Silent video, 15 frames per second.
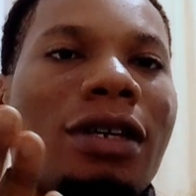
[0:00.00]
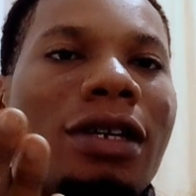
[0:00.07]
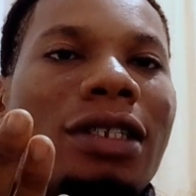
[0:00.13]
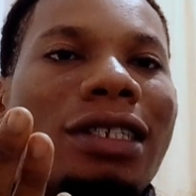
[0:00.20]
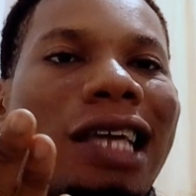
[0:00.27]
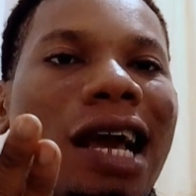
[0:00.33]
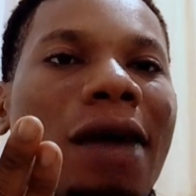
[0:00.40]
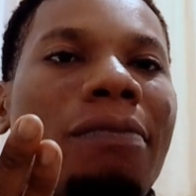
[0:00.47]

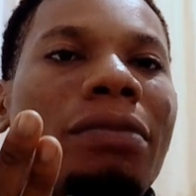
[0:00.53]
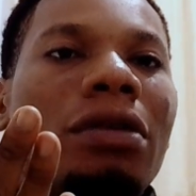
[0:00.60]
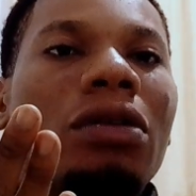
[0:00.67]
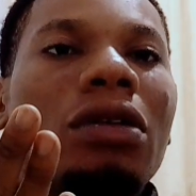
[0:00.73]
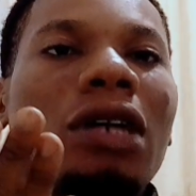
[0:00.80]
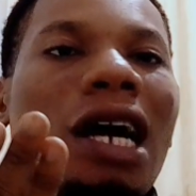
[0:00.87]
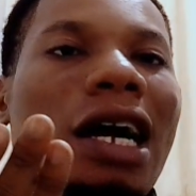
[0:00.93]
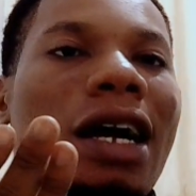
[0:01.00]
It can blow
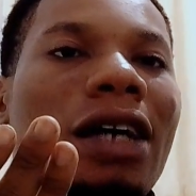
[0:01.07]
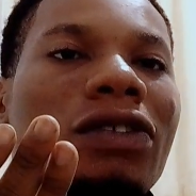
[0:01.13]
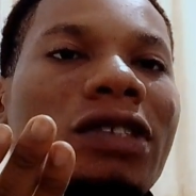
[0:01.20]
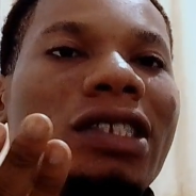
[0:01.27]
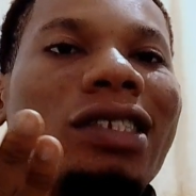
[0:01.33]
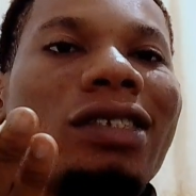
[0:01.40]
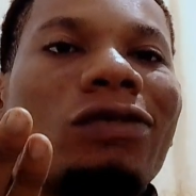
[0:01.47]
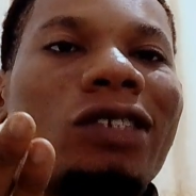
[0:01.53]
your account
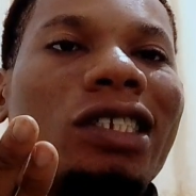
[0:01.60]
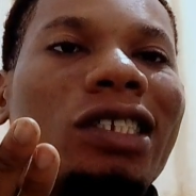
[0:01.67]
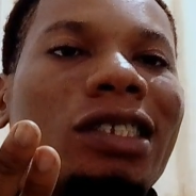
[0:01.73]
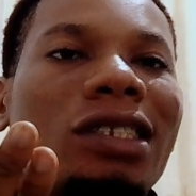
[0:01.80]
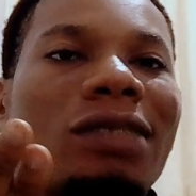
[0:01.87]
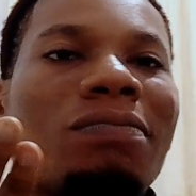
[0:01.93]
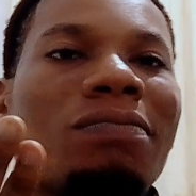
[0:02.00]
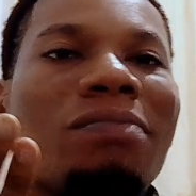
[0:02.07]

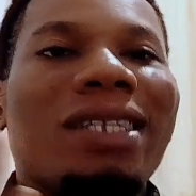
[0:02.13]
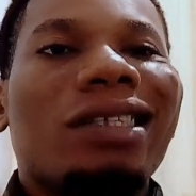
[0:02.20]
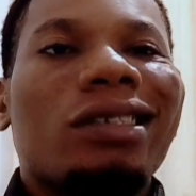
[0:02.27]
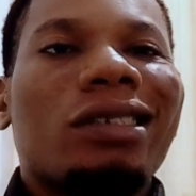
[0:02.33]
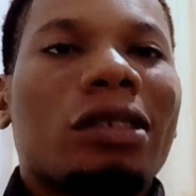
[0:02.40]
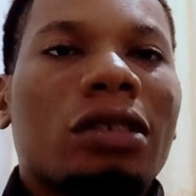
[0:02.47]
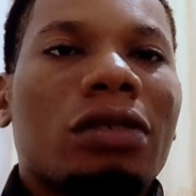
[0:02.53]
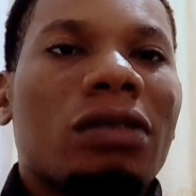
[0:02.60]
within
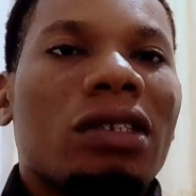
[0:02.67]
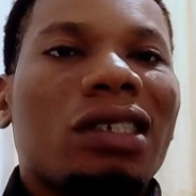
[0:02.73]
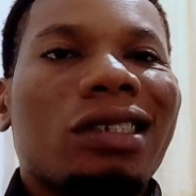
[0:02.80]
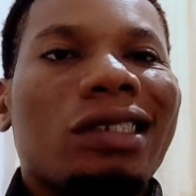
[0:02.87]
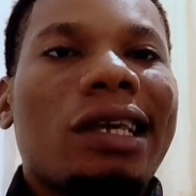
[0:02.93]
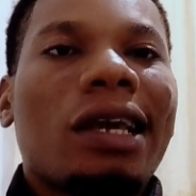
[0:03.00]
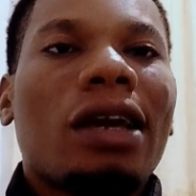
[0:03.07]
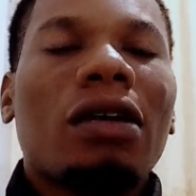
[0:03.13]
minutes, within
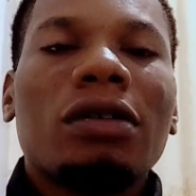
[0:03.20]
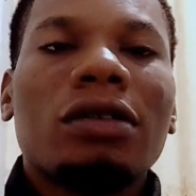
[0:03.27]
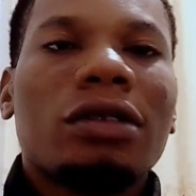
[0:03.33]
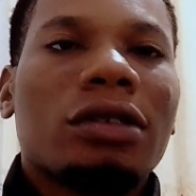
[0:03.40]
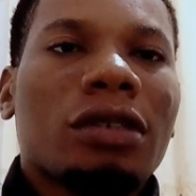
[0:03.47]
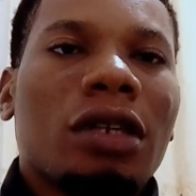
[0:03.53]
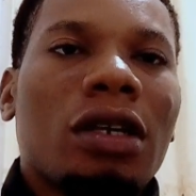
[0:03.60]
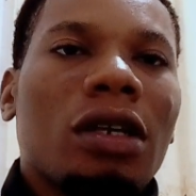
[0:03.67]

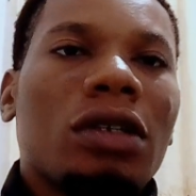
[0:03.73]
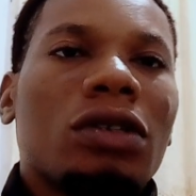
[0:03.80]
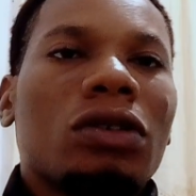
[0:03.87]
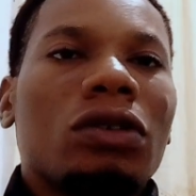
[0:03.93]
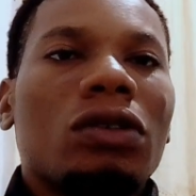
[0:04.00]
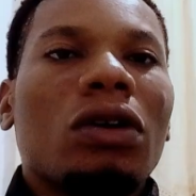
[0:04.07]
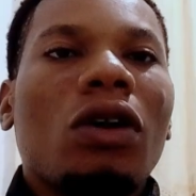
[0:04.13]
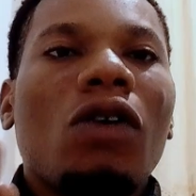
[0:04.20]
seconds. So
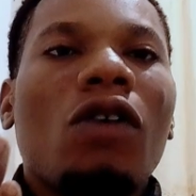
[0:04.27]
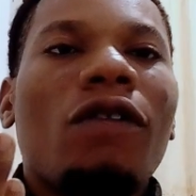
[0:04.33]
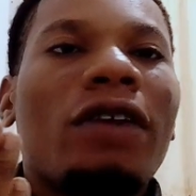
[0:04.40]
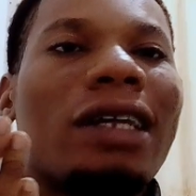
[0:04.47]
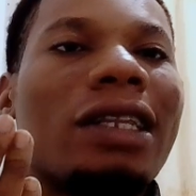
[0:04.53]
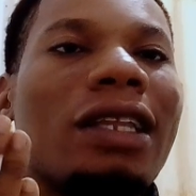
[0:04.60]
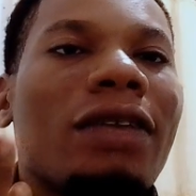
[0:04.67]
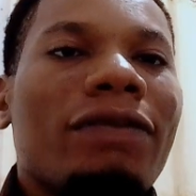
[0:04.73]
don't over
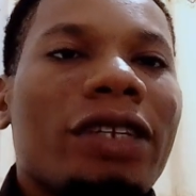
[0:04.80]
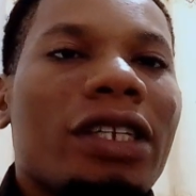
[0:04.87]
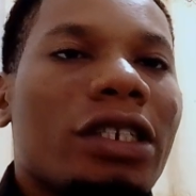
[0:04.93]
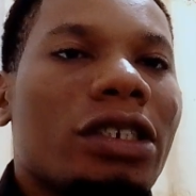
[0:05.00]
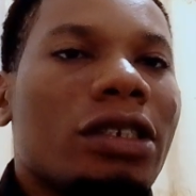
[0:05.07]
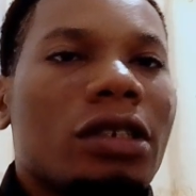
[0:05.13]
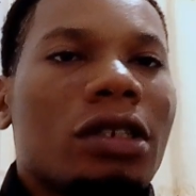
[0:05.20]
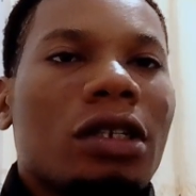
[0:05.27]

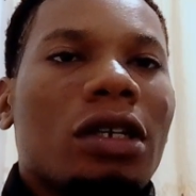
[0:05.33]
leverage.